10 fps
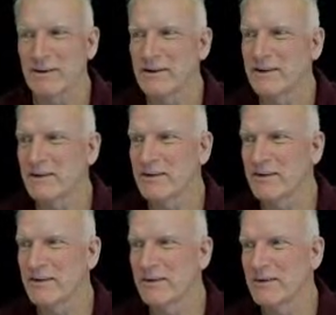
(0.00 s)

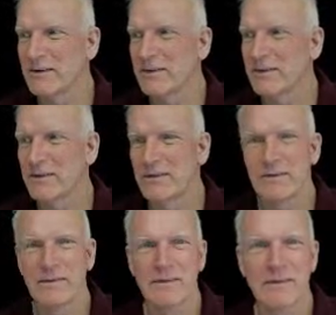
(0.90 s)

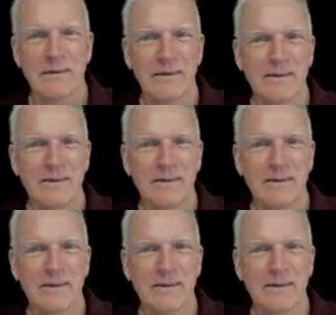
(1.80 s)
[no speech]